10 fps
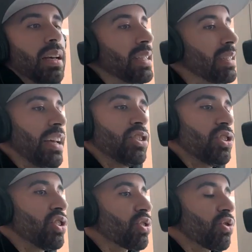his
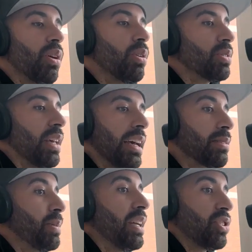legend just grows
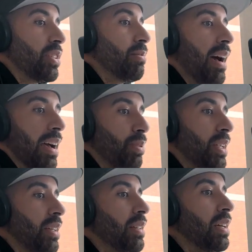exponentially, in my
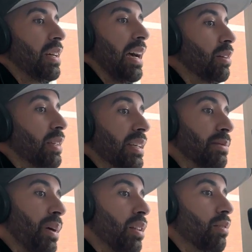opinion. I don't think
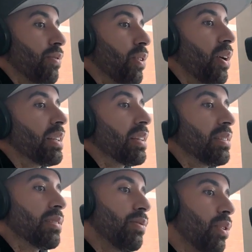he's better than Floyd
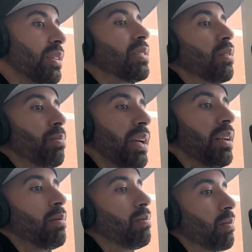because Floyd still beat
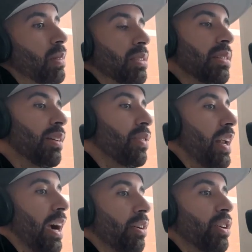him. It's a
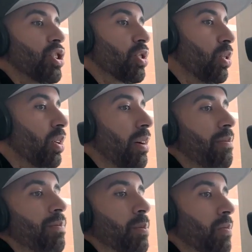different era, sure.
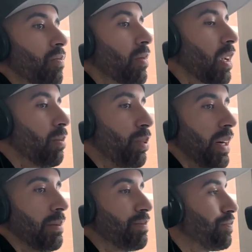
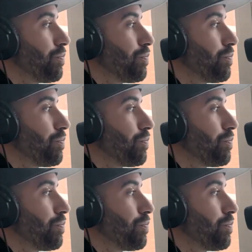But